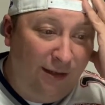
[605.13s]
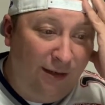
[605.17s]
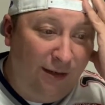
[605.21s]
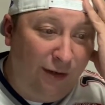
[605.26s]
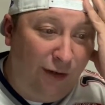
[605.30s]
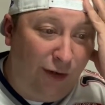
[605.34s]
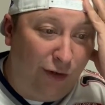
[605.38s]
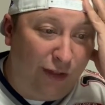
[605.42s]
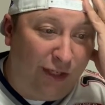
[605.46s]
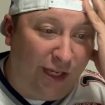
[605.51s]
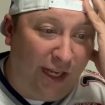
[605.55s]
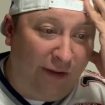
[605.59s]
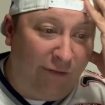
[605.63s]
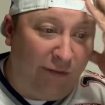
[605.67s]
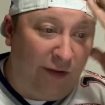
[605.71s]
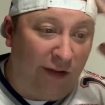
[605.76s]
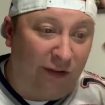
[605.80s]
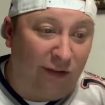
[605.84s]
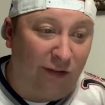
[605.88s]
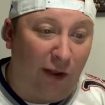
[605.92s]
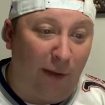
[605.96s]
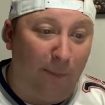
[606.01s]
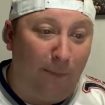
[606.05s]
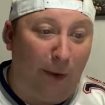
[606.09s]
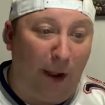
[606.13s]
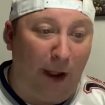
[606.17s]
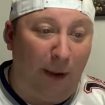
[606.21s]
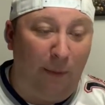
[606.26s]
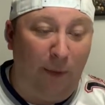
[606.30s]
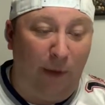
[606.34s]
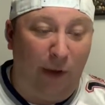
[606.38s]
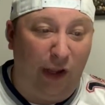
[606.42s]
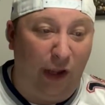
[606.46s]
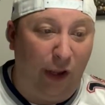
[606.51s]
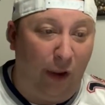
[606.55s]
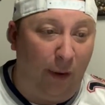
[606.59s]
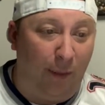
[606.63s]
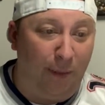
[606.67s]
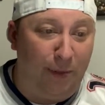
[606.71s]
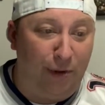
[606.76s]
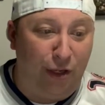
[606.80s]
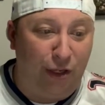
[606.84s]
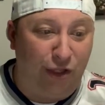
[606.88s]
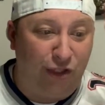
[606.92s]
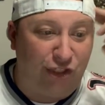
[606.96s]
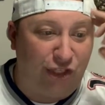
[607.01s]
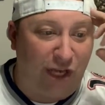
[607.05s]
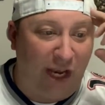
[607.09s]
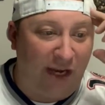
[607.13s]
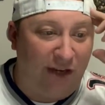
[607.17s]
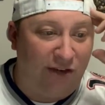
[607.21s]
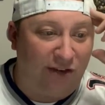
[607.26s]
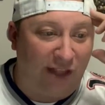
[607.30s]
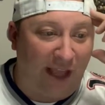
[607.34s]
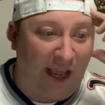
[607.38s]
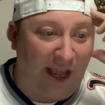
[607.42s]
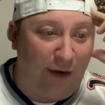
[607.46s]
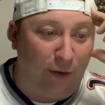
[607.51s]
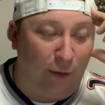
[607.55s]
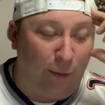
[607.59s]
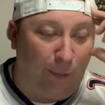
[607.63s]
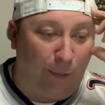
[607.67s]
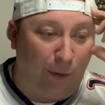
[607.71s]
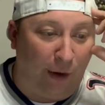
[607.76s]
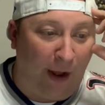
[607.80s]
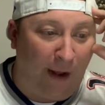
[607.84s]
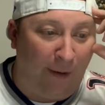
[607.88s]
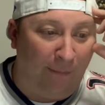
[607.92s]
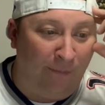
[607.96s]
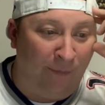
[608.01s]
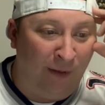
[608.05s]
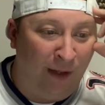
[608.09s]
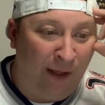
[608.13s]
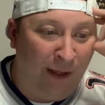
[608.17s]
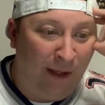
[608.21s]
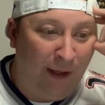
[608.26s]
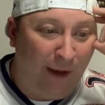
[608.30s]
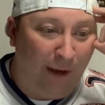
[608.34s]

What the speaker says: Your defense on bye week, yeah, I mean, you can change that, no problem.